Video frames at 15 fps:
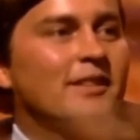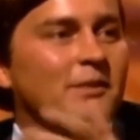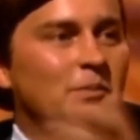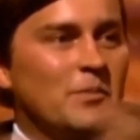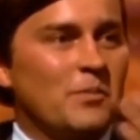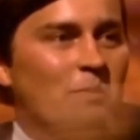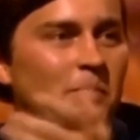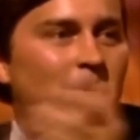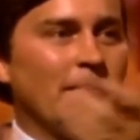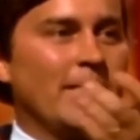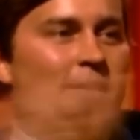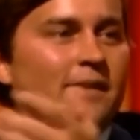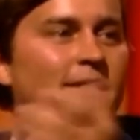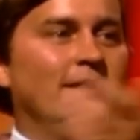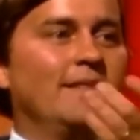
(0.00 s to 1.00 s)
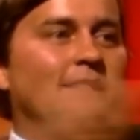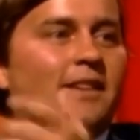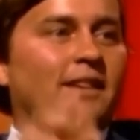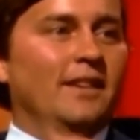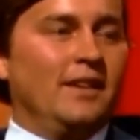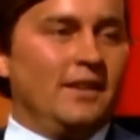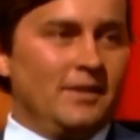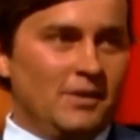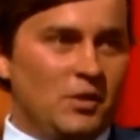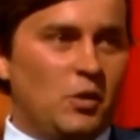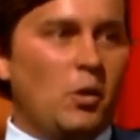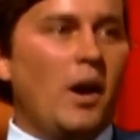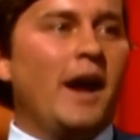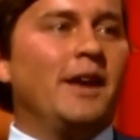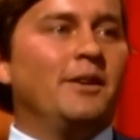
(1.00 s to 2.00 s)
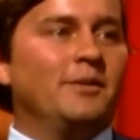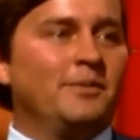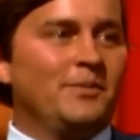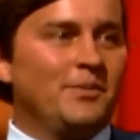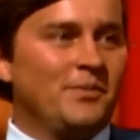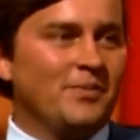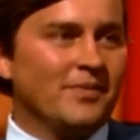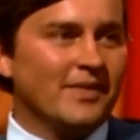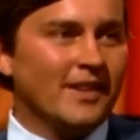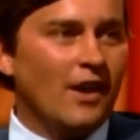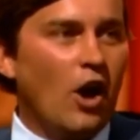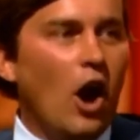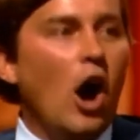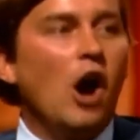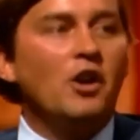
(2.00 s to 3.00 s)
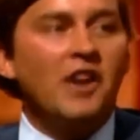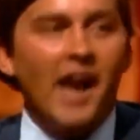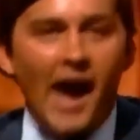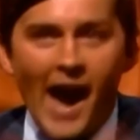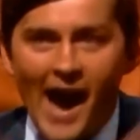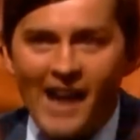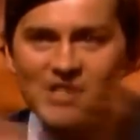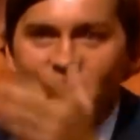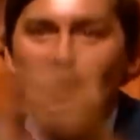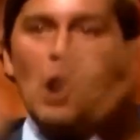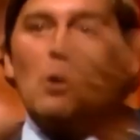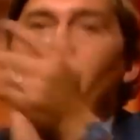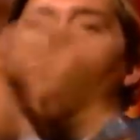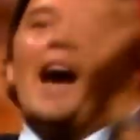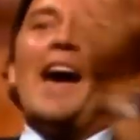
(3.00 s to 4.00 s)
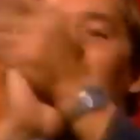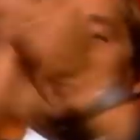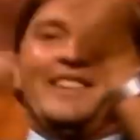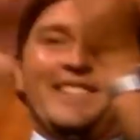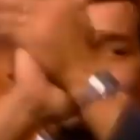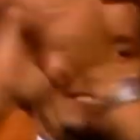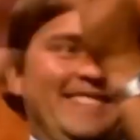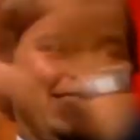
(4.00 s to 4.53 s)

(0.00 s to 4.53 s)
nice money to buy Christmas gifts with because it's all cash, all Robin. Cash. 6250.